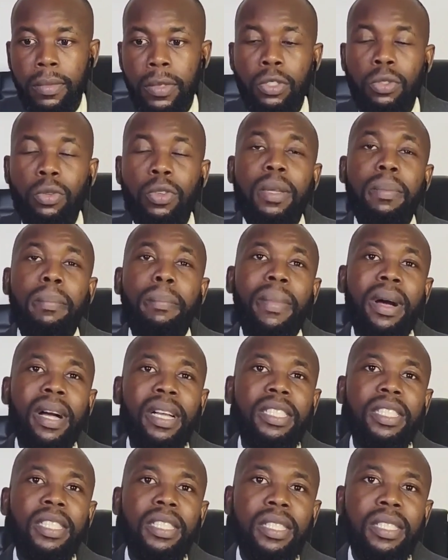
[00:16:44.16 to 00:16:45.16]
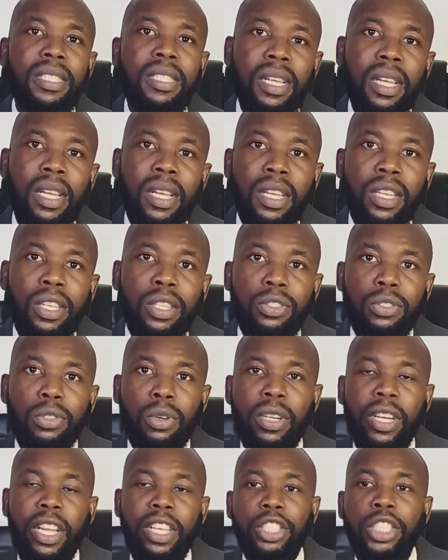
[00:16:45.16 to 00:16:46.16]
So imagine
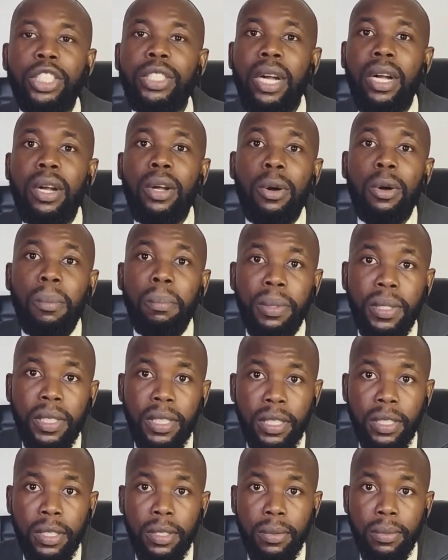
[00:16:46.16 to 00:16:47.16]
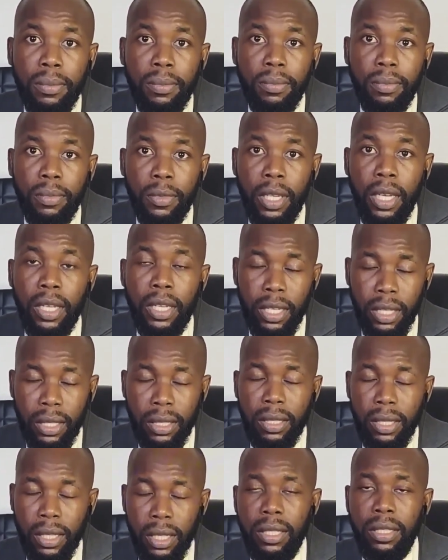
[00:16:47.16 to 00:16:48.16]
you're a Nigerian company.
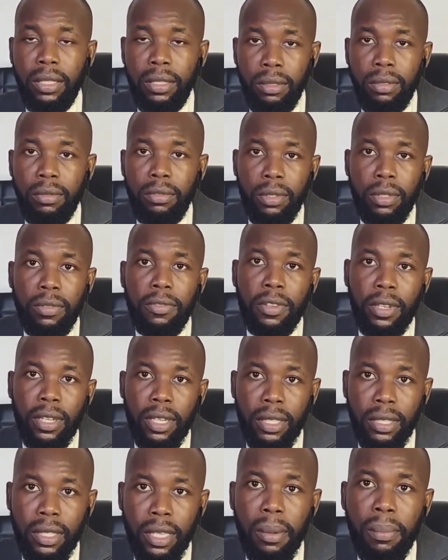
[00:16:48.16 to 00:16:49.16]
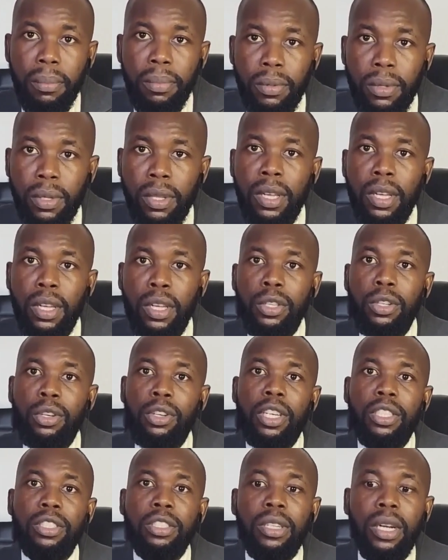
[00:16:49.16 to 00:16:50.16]
Let's use for an example. A
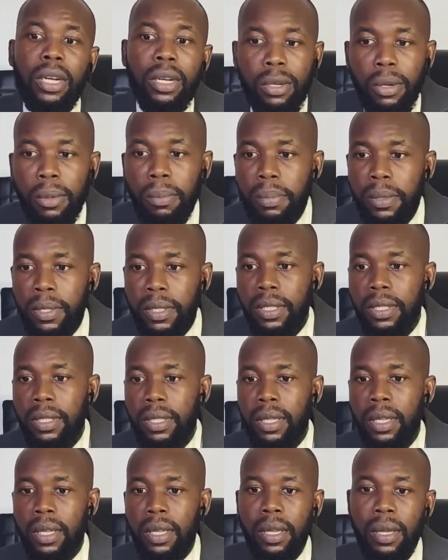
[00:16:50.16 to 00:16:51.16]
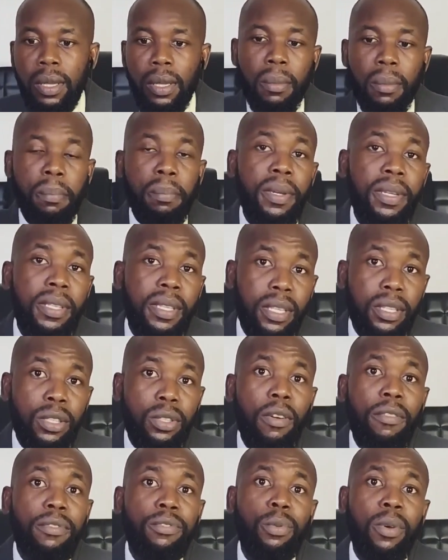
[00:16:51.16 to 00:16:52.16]
Nigerian company pays a
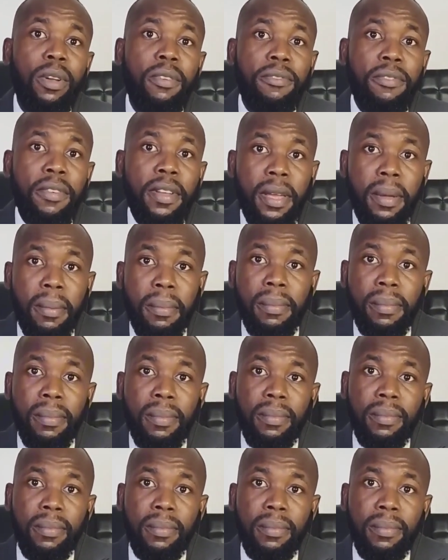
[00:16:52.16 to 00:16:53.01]
software firm